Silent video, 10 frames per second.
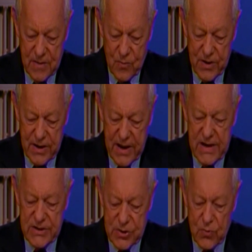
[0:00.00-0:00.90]
when a
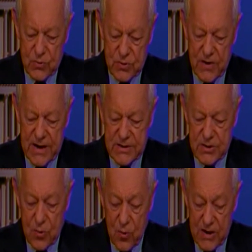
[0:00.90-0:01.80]
gay soldier asked
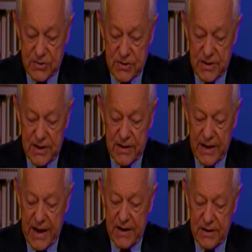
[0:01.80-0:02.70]
a question and the
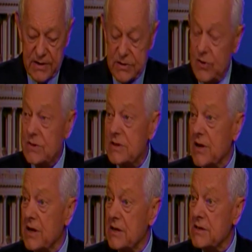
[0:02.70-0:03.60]
candidates on
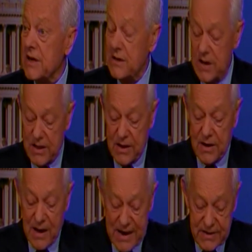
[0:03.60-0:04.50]
stage said nothing.
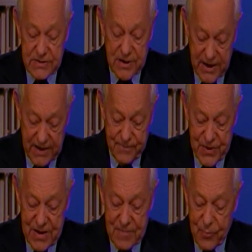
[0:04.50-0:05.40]
Last night,
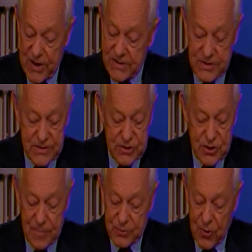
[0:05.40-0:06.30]
the president
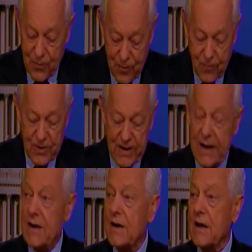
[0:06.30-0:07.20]
jumped all over
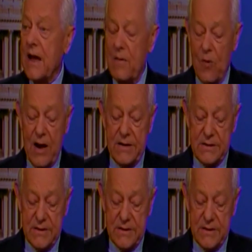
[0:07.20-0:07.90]
that at a gay rights